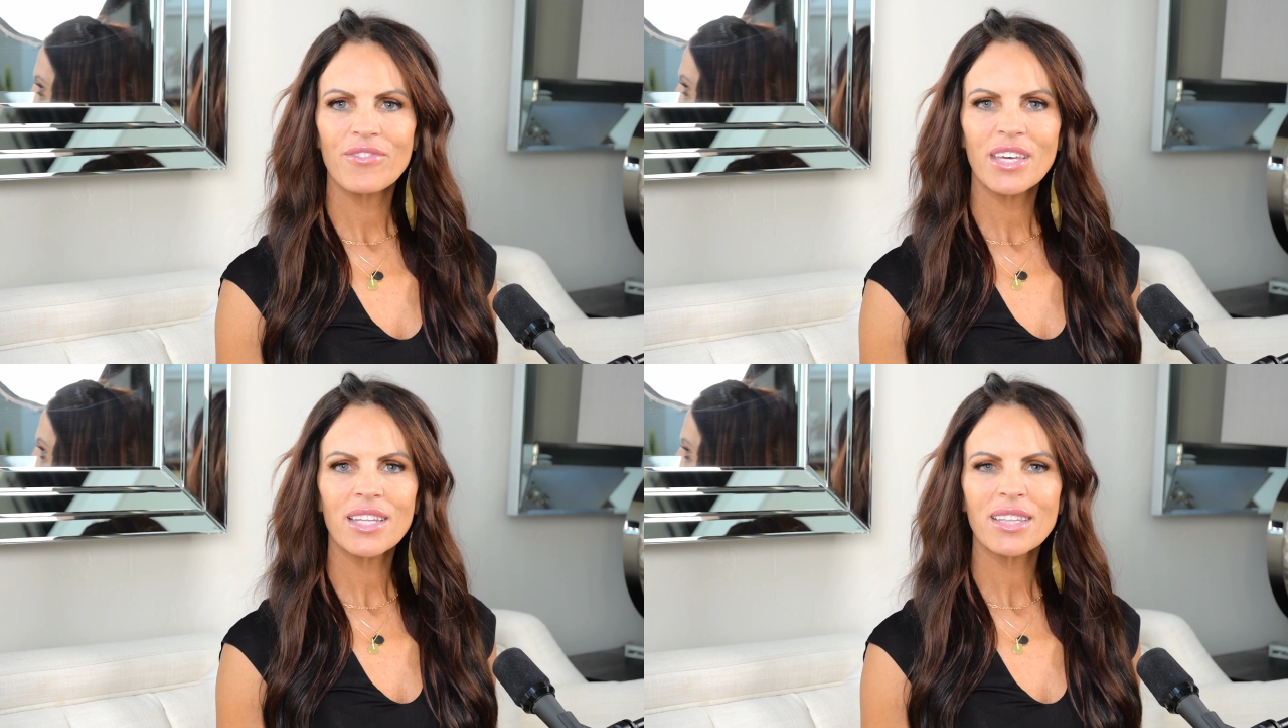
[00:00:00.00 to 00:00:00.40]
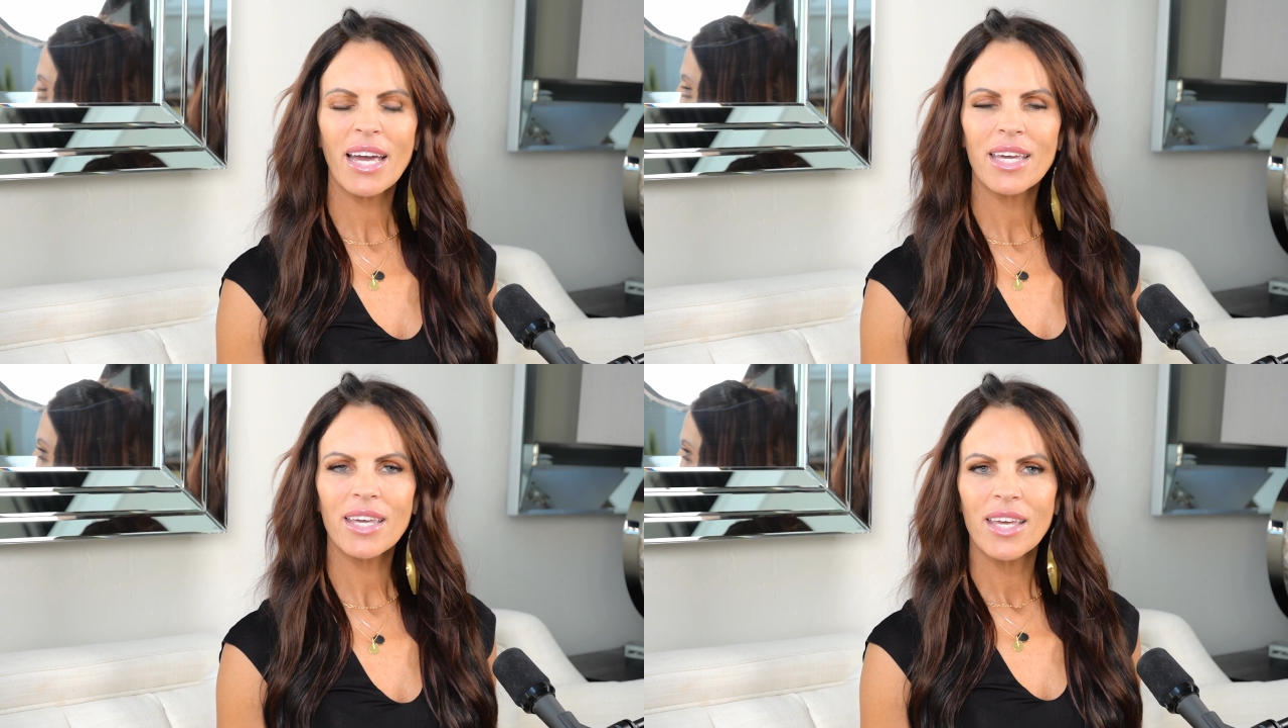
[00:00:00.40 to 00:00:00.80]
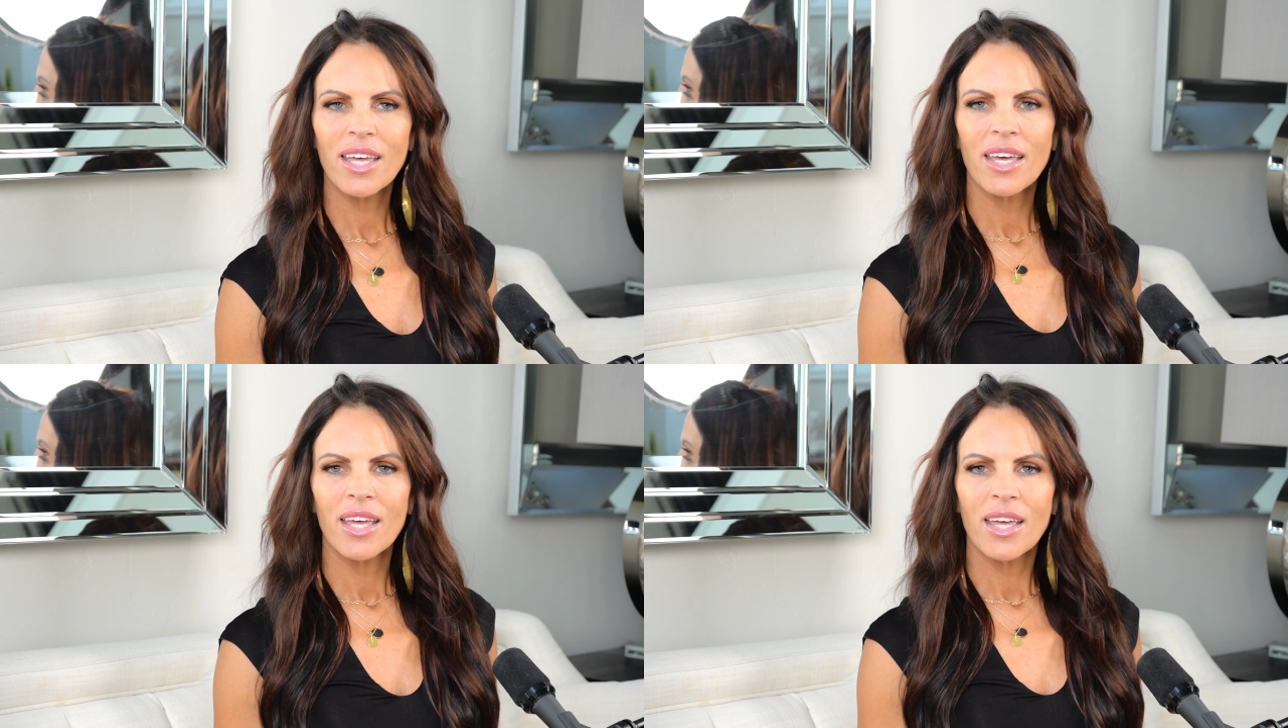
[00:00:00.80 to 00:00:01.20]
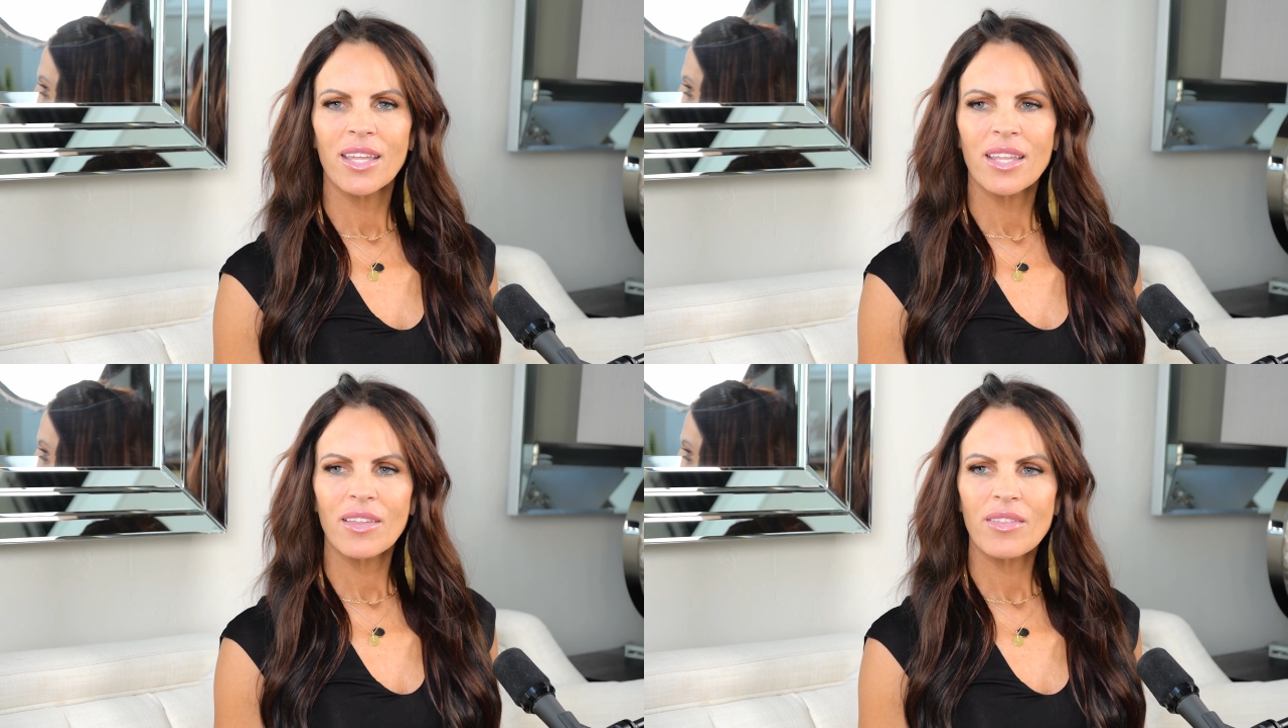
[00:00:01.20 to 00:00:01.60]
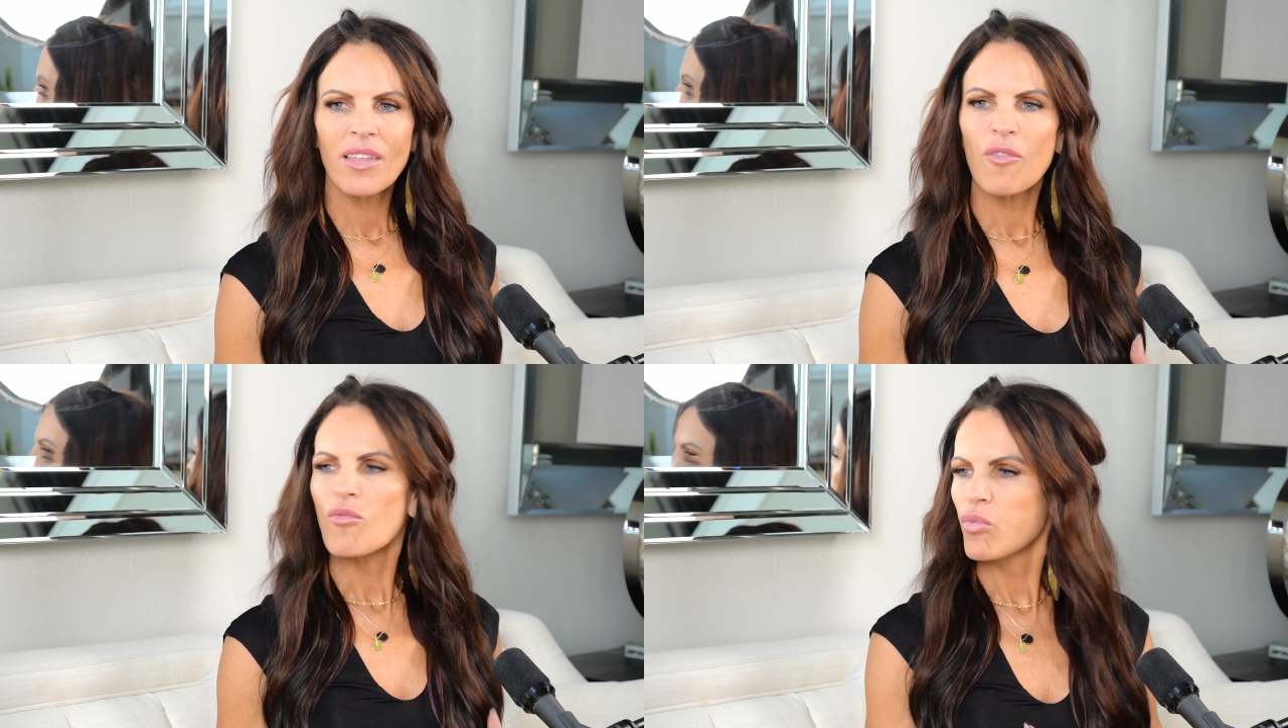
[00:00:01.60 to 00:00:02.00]
feeling like
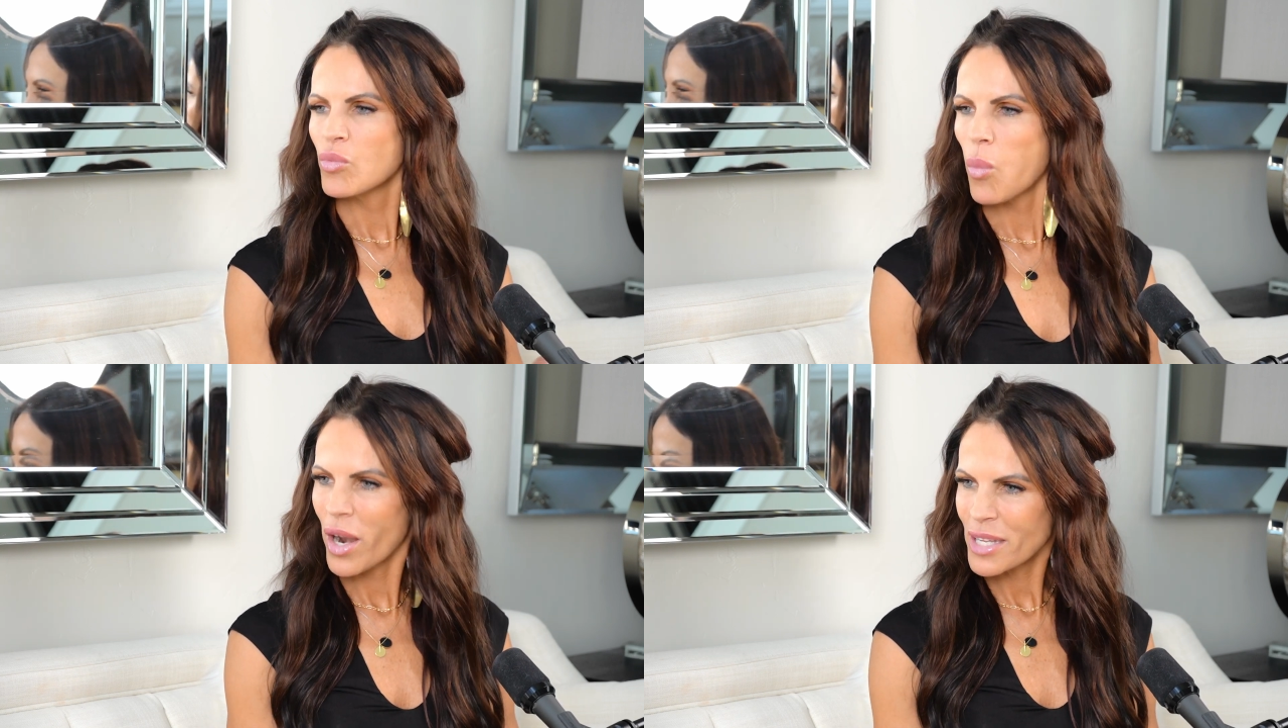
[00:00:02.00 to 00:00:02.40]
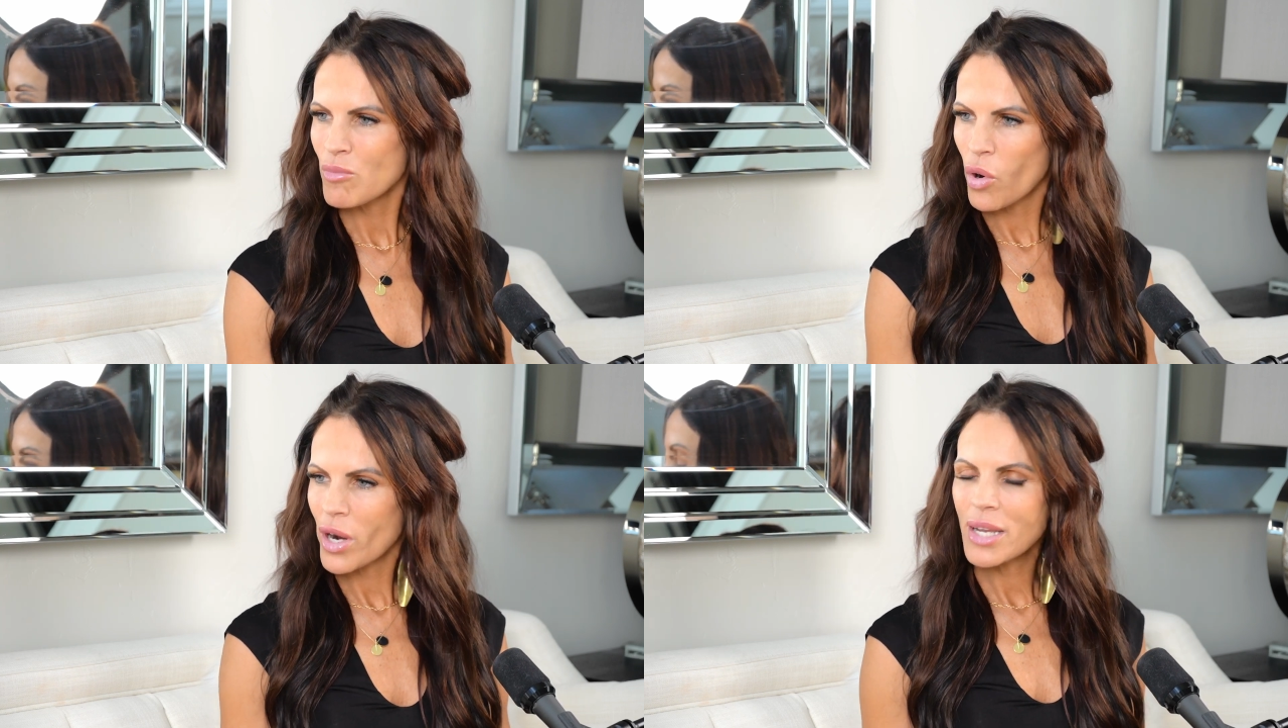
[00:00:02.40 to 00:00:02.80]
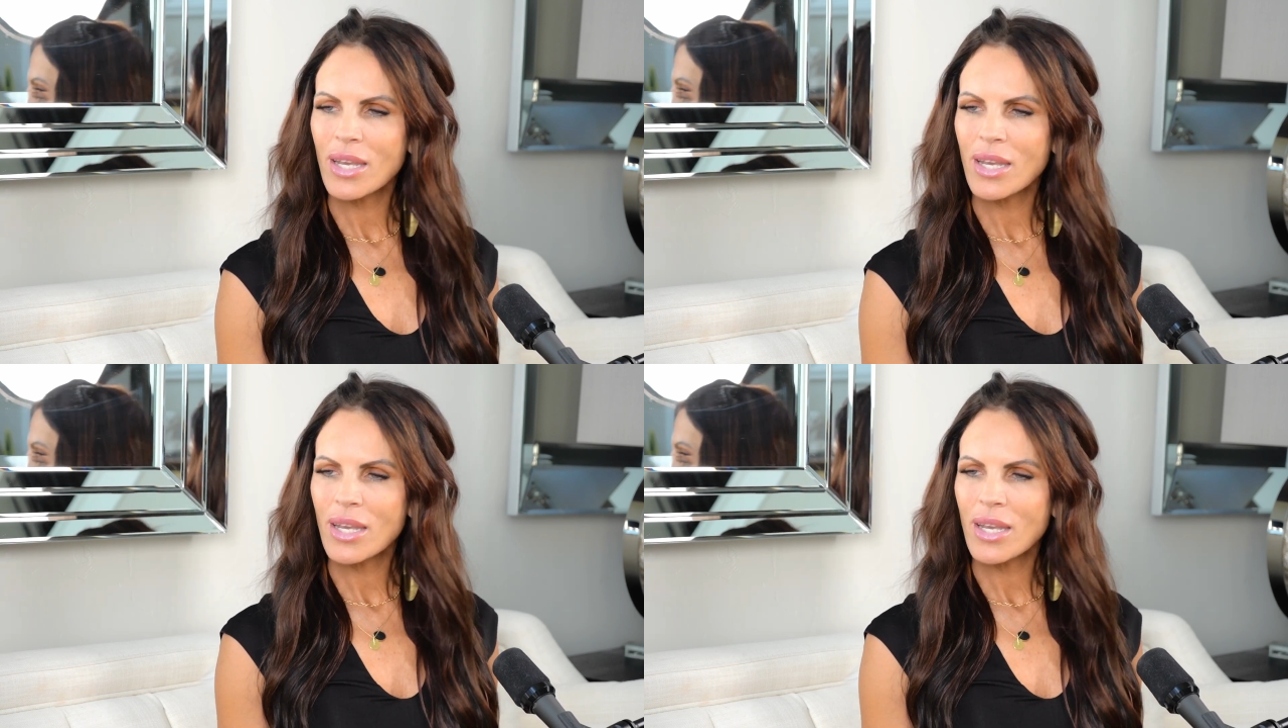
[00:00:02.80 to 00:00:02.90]
of wanting more.